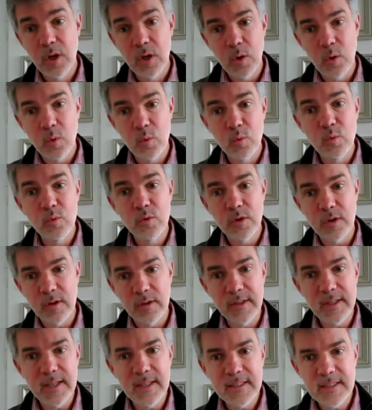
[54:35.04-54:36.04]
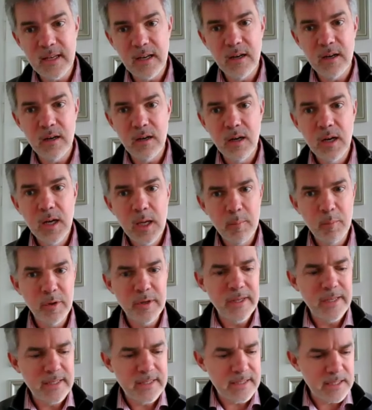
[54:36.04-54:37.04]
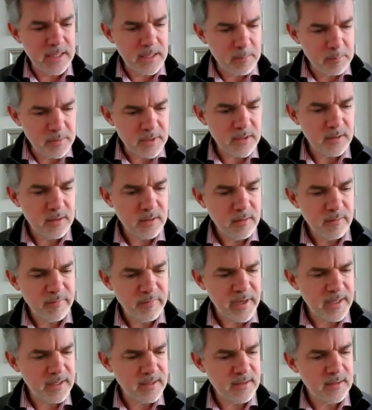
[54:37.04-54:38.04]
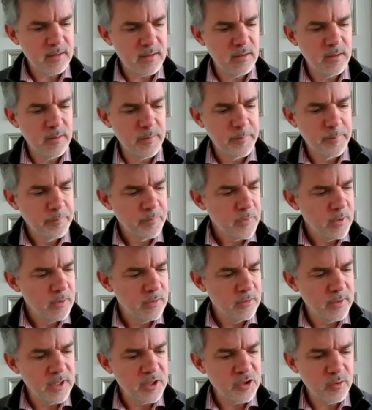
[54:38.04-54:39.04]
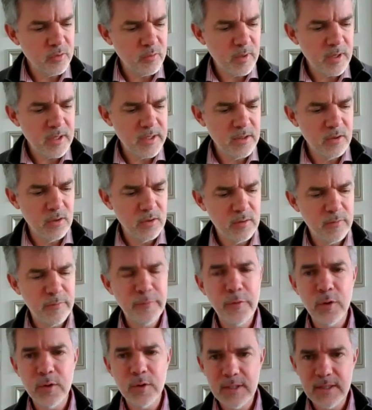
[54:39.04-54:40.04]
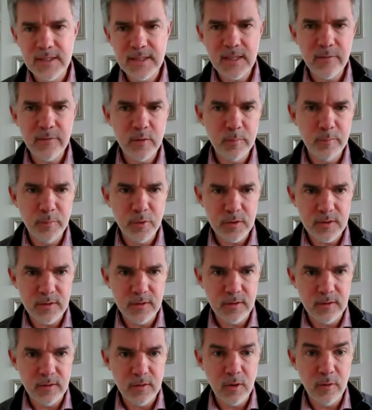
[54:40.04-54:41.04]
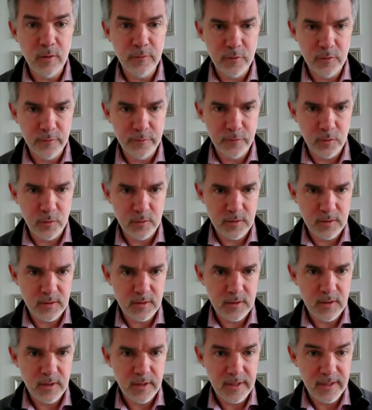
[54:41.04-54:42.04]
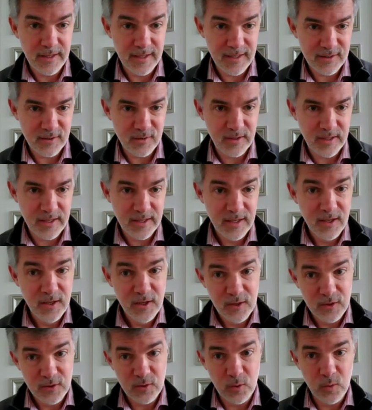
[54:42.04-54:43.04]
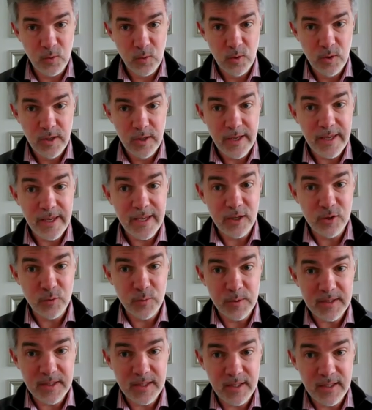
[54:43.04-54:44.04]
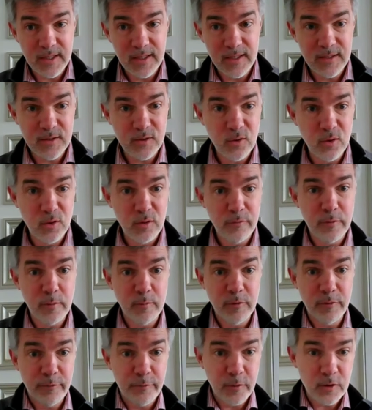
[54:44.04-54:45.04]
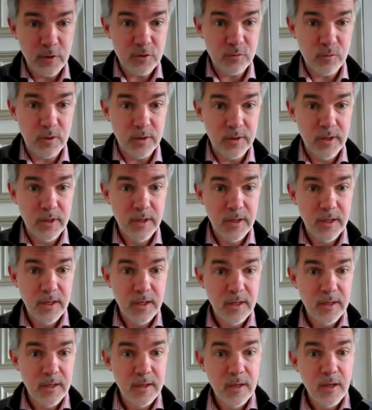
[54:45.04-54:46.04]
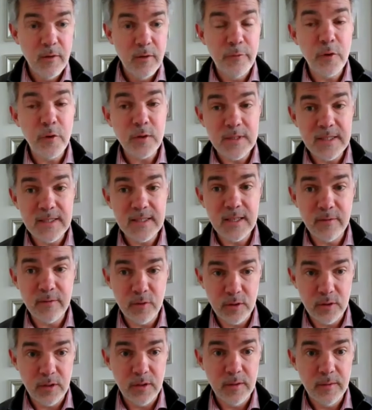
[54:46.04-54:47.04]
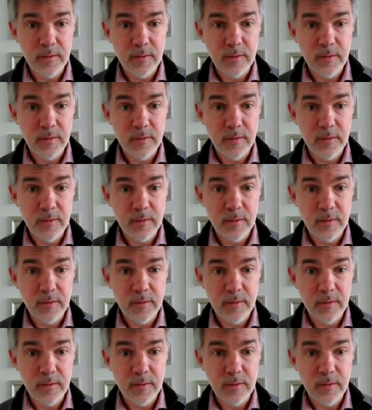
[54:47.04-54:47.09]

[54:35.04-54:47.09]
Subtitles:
who the candidates are, but it seems that the National Rally got 37% of the votes yesterday. So increasing his score from the first round. 37.